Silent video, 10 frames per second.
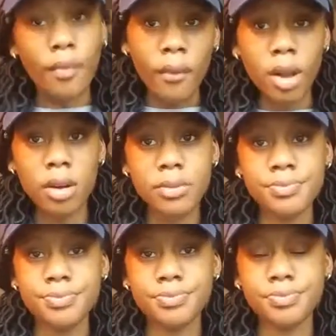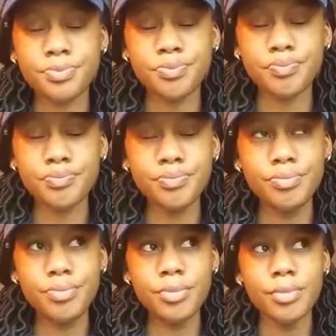
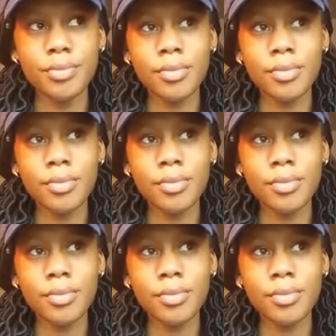(silence)